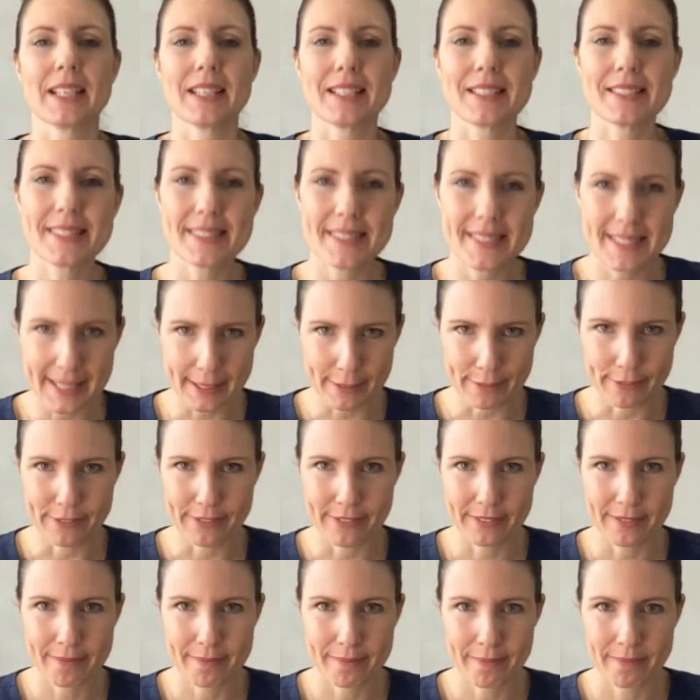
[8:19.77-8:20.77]

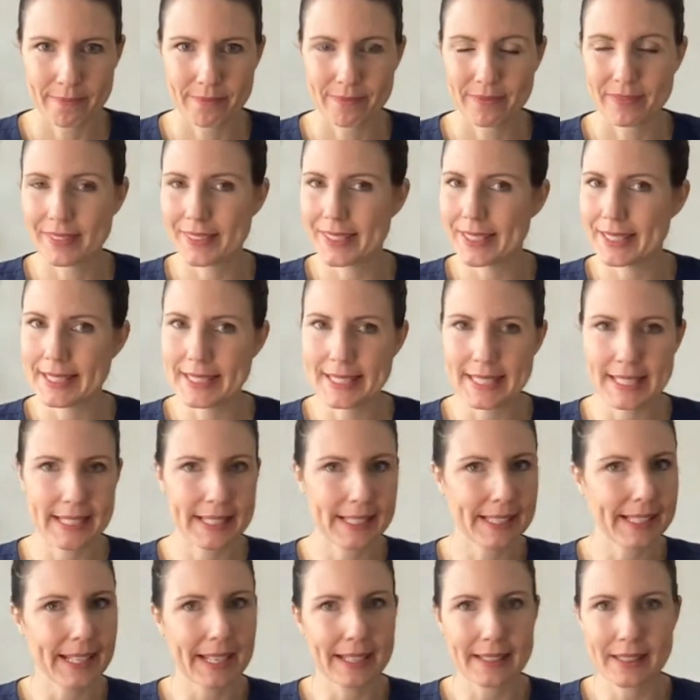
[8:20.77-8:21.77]
sniff, just
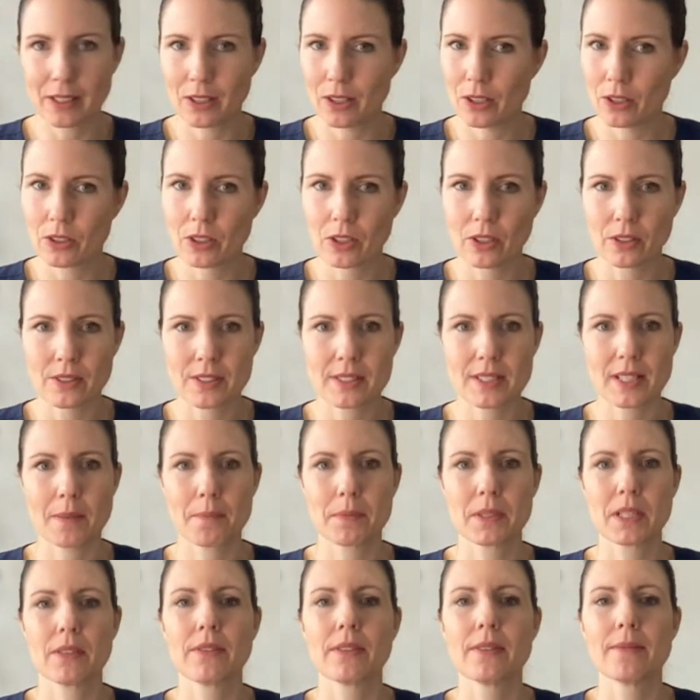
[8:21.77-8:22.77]
didn't get the whole
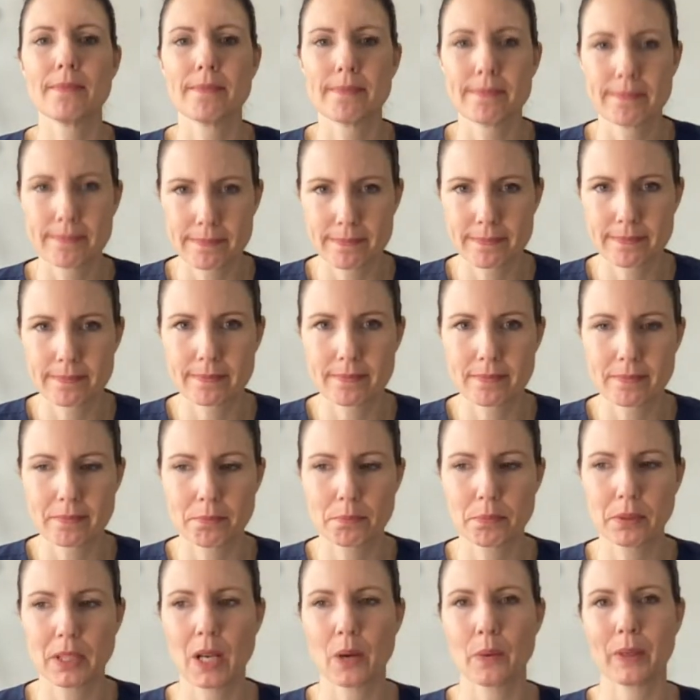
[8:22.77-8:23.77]
concept of
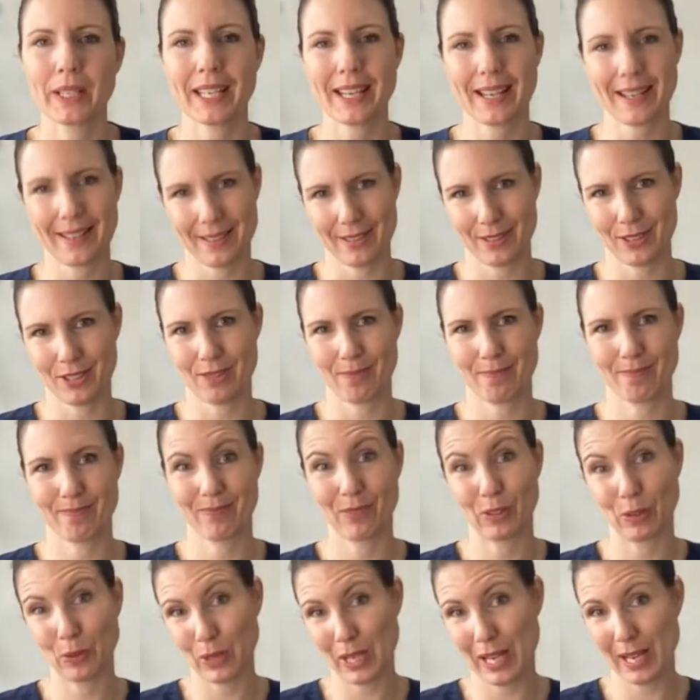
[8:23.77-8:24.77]
blowing out,
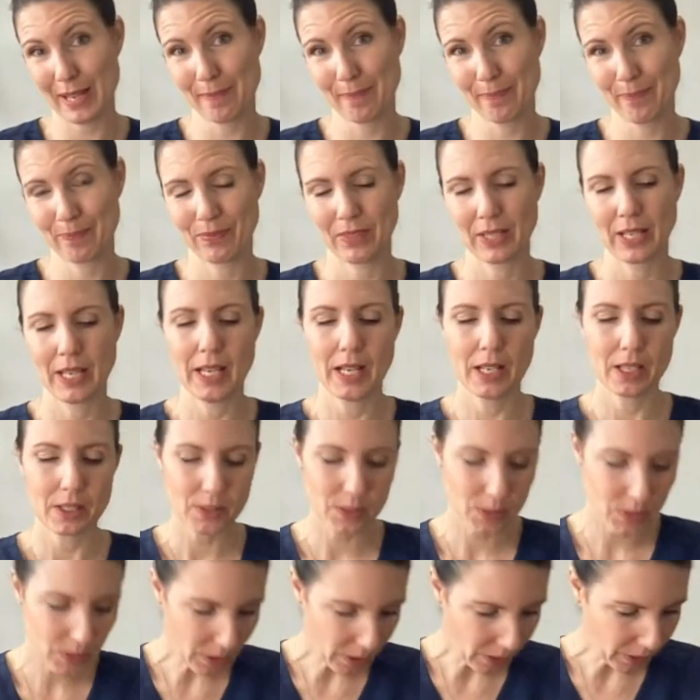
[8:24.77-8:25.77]
okay?
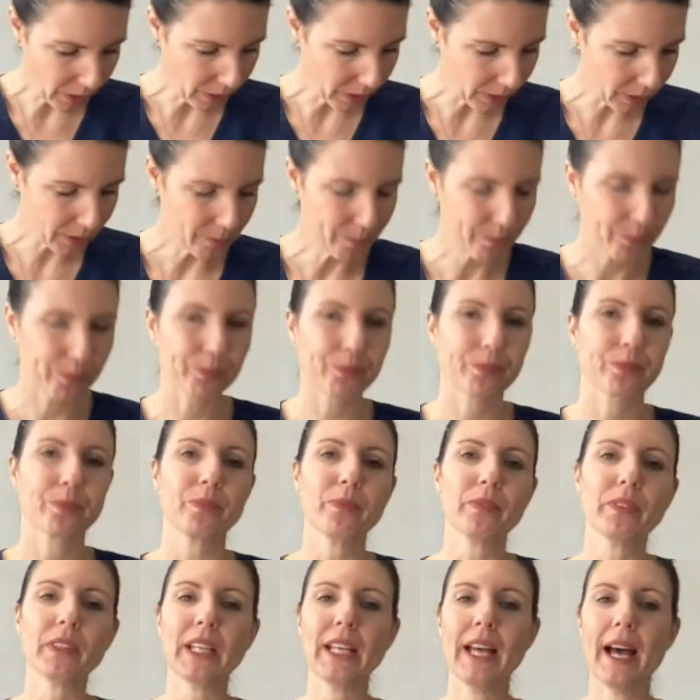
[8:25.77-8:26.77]
So
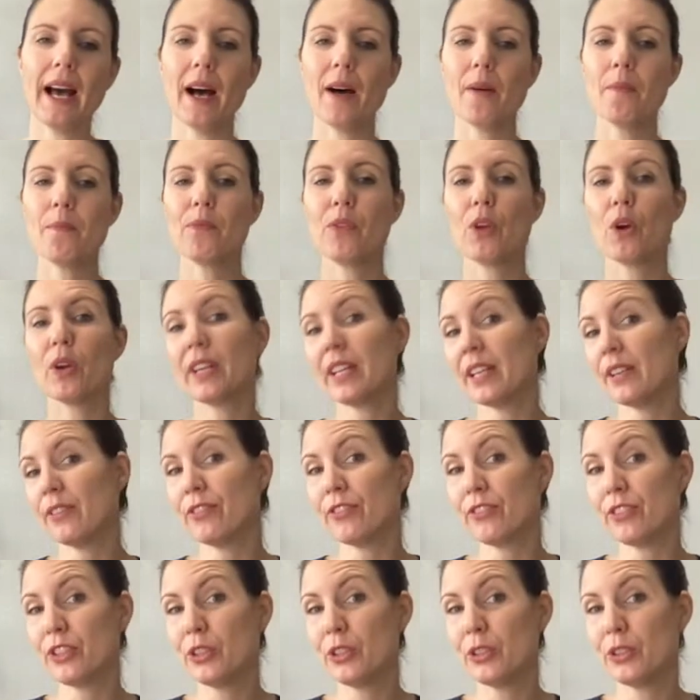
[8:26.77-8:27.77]

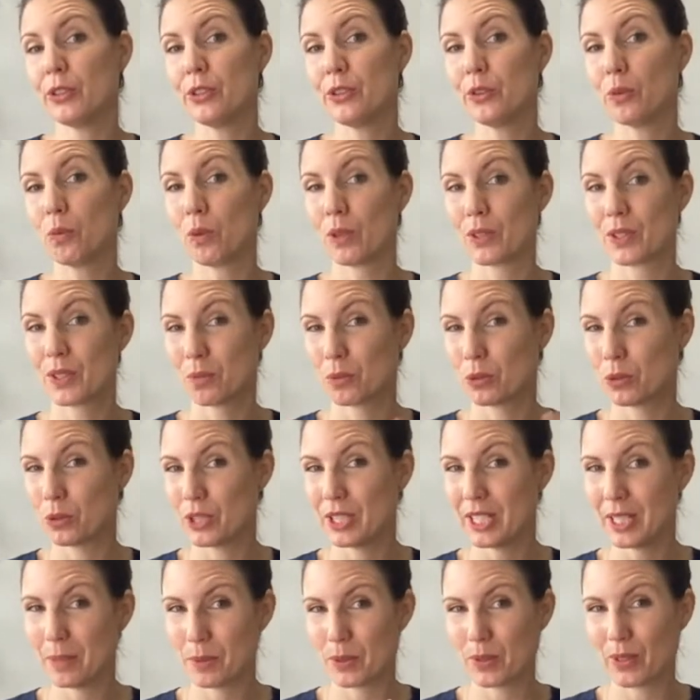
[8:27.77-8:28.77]
if you want some
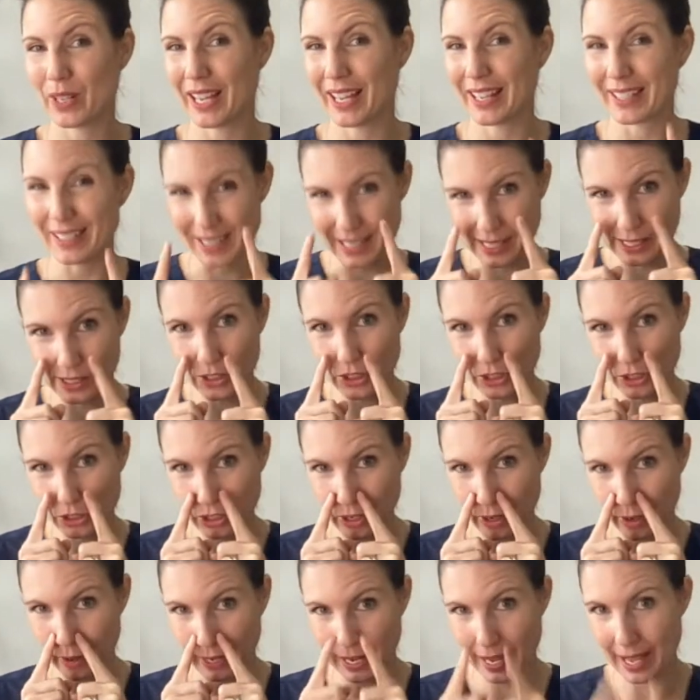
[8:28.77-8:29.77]
good tips on how to teach a
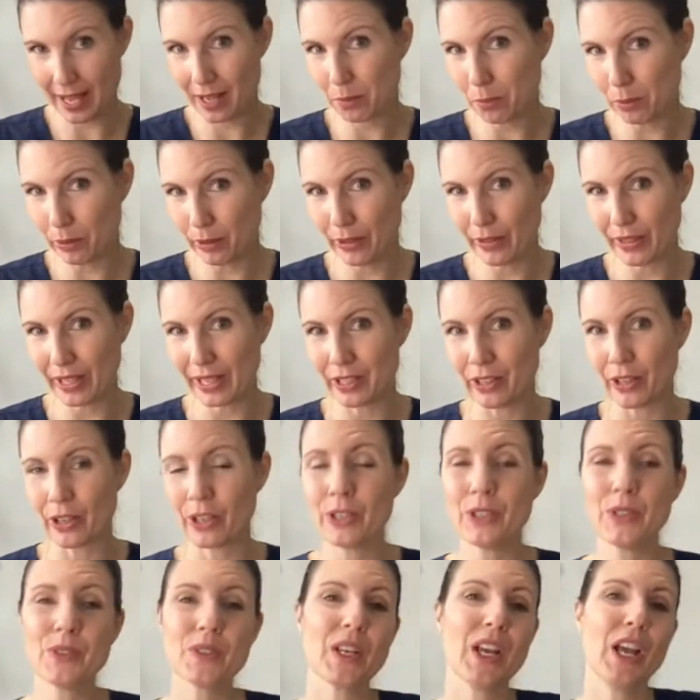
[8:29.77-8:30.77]
child how to blow their
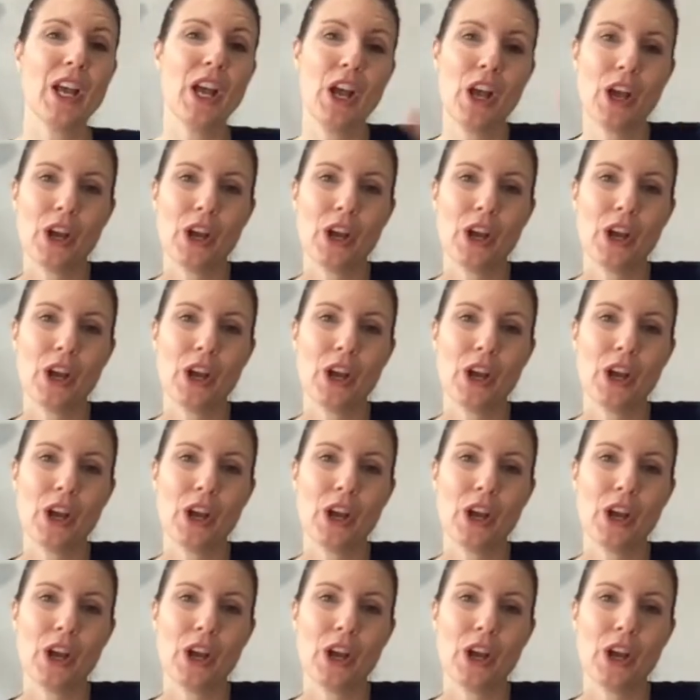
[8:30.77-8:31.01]
nose,